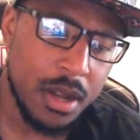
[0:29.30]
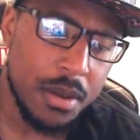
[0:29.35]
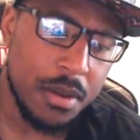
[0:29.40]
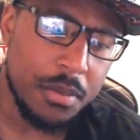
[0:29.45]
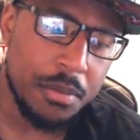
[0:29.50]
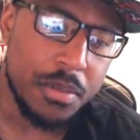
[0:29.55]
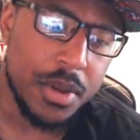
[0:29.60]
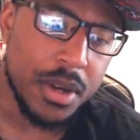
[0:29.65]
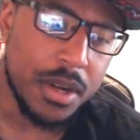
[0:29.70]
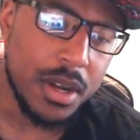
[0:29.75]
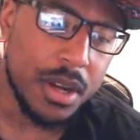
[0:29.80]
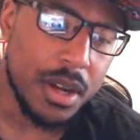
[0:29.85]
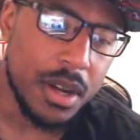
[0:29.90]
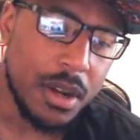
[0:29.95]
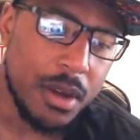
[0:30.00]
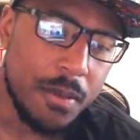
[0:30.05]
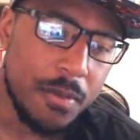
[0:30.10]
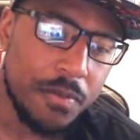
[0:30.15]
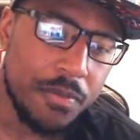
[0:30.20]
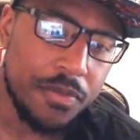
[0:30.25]
But,
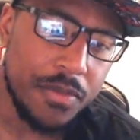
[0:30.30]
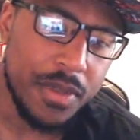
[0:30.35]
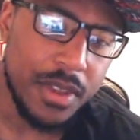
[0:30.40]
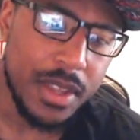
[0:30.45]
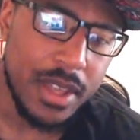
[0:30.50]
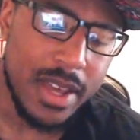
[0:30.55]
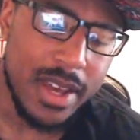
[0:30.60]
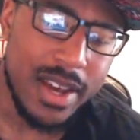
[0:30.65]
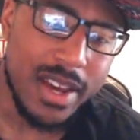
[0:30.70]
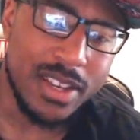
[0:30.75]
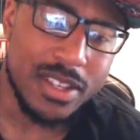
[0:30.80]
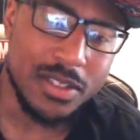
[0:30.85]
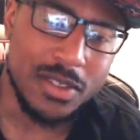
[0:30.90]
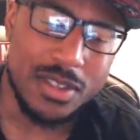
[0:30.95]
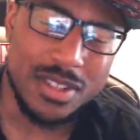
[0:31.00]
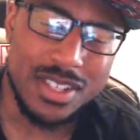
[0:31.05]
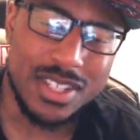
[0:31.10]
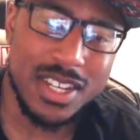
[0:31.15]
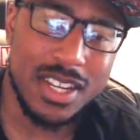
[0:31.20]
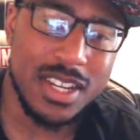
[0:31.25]
yeah, so it
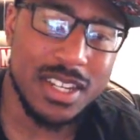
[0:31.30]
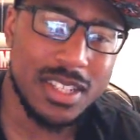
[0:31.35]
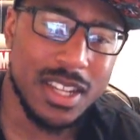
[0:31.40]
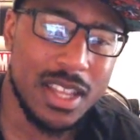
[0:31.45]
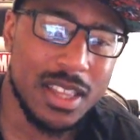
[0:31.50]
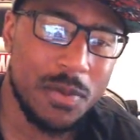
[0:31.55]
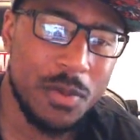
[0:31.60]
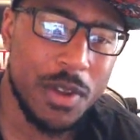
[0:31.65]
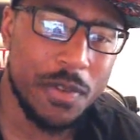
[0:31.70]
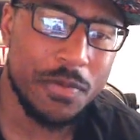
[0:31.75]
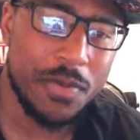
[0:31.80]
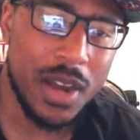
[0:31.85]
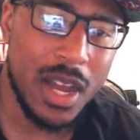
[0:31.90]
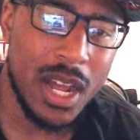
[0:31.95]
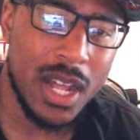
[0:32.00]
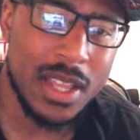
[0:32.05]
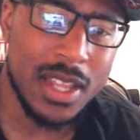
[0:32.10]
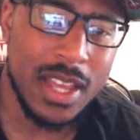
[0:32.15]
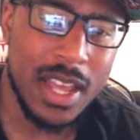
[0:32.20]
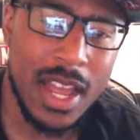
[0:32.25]
seems like we
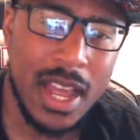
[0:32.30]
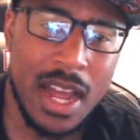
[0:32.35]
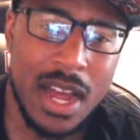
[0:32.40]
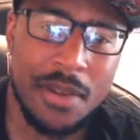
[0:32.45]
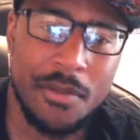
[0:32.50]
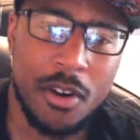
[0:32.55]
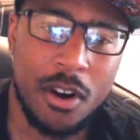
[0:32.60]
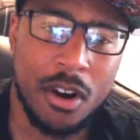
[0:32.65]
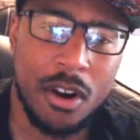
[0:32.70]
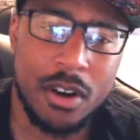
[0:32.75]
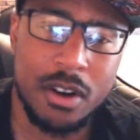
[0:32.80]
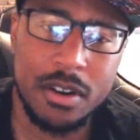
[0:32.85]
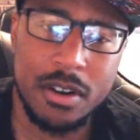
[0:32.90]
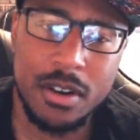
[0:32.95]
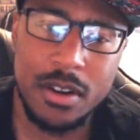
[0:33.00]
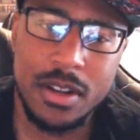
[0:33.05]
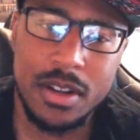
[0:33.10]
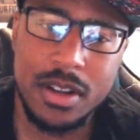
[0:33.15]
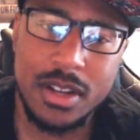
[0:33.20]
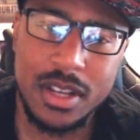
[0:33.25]
finally have our
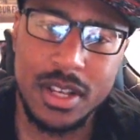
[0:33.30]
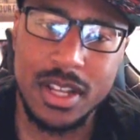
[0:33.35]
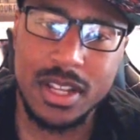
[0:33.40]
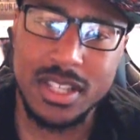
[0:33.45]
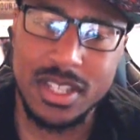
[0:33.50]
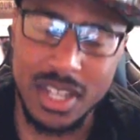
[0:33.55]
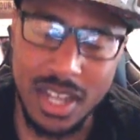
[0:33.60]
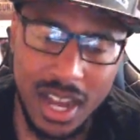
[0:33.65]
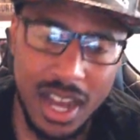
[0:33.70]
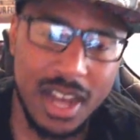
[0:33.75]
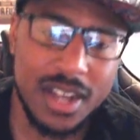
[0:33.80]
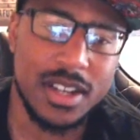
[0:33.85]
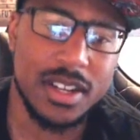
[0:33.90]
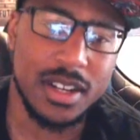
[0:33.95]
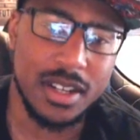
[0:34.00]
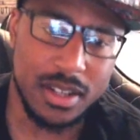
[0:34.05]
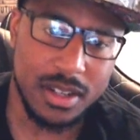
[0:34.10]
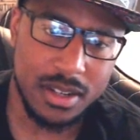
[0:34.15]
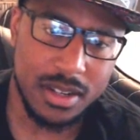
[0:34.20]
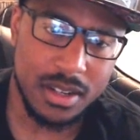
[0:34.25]
Kitana,
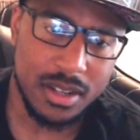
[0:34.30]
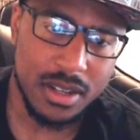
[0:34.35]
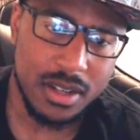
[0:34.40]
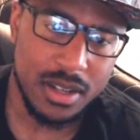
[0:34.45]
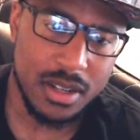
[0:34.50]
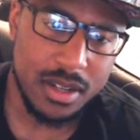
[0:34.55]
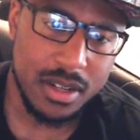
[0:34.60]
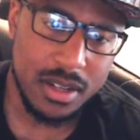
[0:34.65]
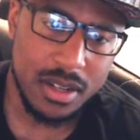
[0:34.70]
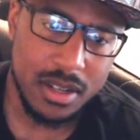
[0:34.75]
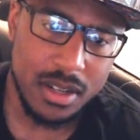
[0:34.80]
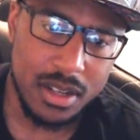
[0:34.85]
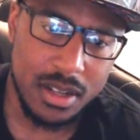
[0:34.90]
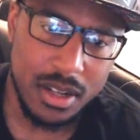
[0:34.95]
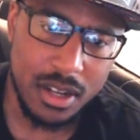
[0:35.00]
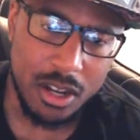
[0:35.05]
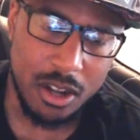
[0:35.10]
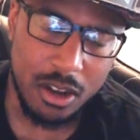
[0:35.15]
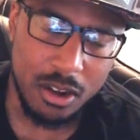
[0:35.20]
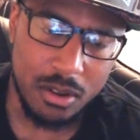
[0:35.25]
you
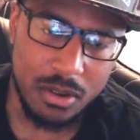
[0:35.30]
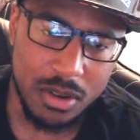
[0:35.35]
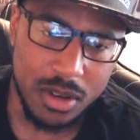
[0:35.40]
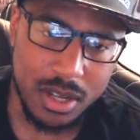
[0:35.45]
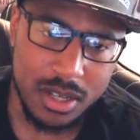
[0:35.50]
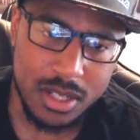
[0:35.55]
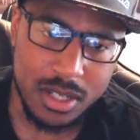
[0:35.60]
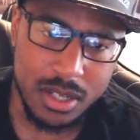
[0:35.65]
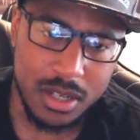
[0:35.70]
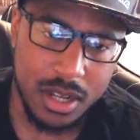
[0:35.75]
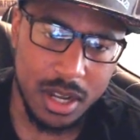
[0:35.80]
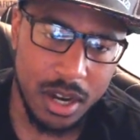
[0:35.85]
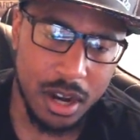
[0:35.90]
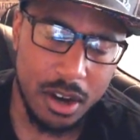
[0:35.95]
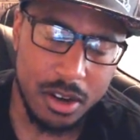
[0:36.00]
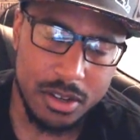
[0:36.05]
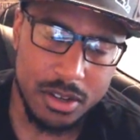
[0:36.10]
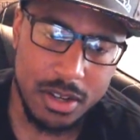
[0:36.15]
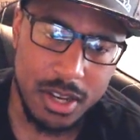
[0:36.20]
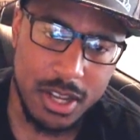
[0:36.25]
know,
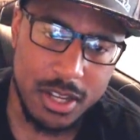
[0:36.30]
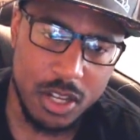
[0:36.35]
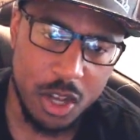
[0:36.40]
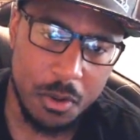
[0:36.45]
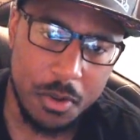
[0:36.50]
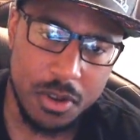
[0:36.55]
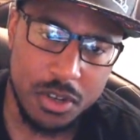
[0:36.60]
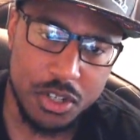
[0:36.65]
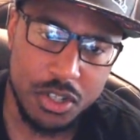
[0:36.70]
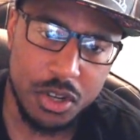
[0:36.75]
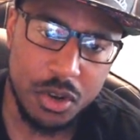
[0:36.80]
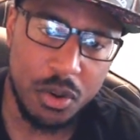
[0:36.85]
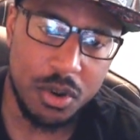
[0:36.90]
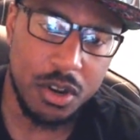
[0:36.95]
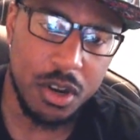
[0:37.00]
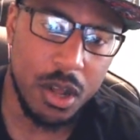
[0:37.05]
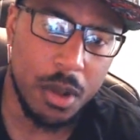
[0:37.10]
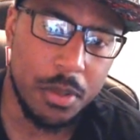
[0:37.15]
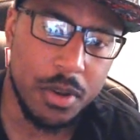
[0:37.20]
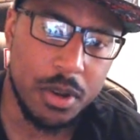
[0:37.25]
character that's going to be showing
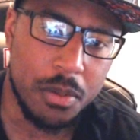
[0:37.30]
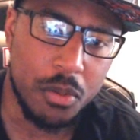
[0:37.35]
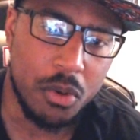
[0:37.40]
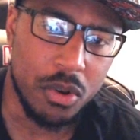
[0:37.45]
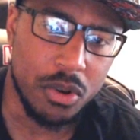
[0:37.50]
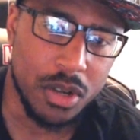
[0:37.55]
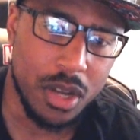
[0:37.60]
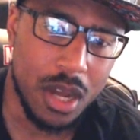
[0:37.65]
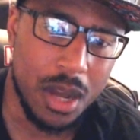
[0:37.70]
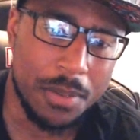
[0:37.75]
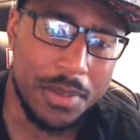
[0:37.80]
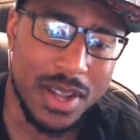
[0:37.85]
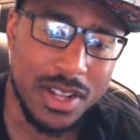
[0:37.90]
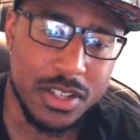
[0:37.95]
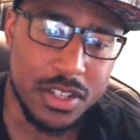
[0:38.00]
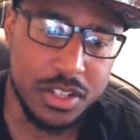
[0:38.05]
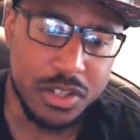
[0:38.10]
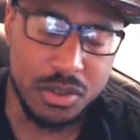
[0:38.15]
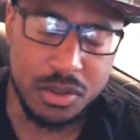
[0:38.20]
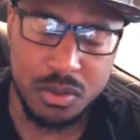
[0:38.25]
up in the Mortal Kombat
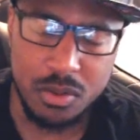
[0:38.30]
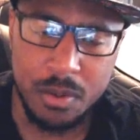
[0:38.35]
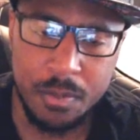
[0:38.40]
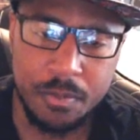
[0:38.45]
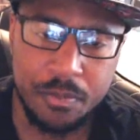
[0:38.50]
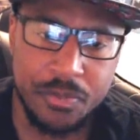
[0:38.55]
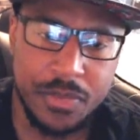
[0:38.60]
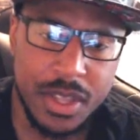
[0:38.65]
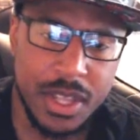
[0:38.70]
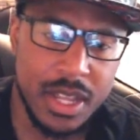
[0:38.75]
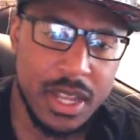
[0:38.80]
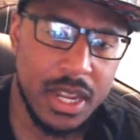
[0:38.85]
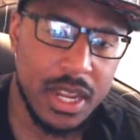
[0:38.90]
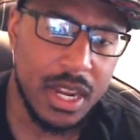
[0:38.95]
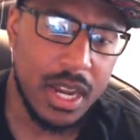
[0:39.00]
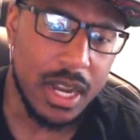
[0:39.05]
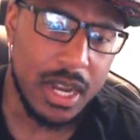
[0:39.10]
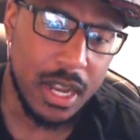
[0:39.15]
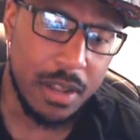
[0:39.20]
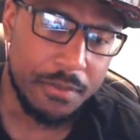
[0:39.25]
2.
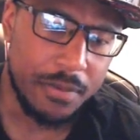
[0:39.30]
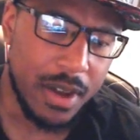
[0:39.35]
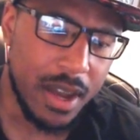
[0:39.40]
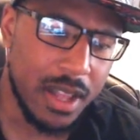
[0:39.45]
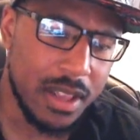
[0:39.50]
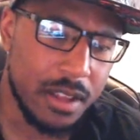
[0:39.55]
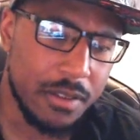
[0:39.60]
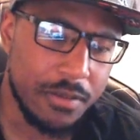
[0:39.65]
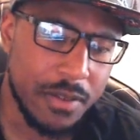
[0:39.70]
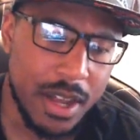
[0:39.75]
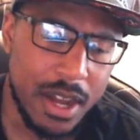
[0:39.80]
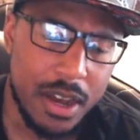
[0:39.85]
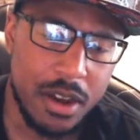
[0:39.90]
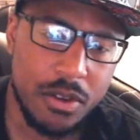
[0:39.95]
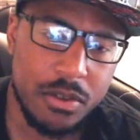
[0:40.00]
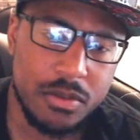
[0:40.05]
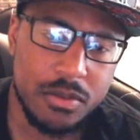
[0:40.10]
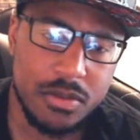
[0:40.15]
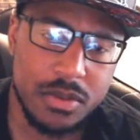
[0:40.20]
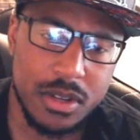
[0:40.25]
And they finally
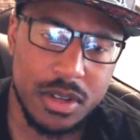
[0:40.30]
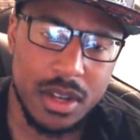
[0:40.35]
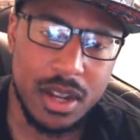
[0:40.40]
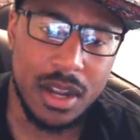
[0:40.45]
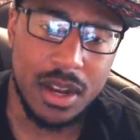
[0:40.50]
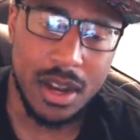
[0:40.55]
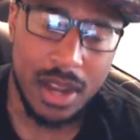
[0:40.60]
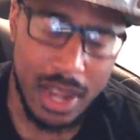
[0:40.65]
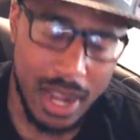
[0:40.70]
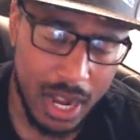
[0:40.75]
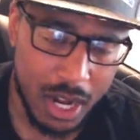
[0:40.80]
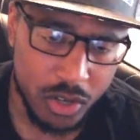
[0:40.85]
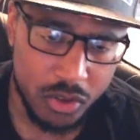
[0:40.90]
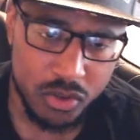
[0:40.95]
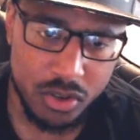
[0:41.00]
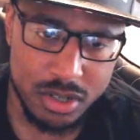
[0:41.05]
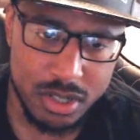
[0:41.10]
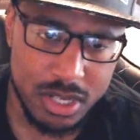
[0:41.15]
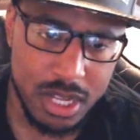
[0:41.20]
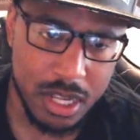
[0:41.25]
found an
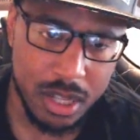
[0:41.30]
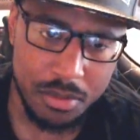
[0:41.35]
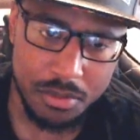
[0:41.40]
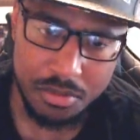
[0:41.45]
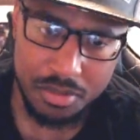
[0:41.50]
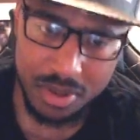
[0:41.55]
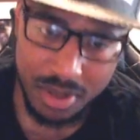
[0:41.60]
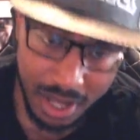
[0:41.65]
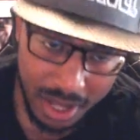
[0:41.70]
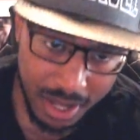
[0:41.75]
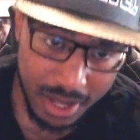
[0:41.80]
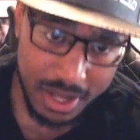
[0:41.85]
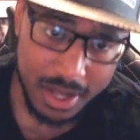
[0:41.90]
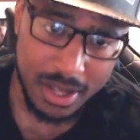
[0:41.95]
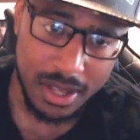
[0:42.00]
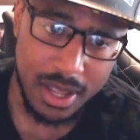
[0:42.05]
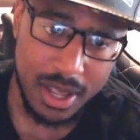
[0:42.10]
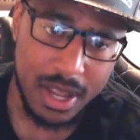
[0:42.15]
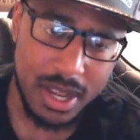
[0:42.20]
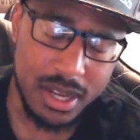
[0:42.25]
actress that can play
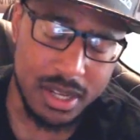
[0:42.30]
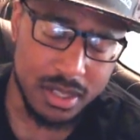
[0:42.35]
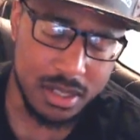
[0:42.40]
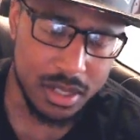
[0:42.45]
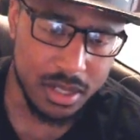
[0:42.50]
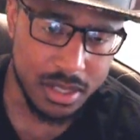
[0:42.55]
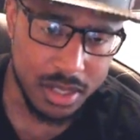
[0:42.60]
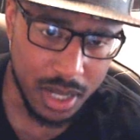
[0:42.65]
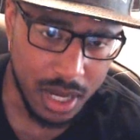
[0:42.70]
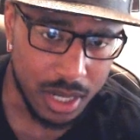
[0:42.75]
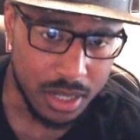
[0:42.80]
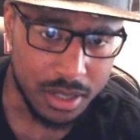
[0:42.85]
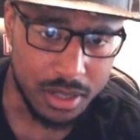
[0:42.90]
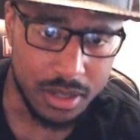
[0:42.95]
as Kitana.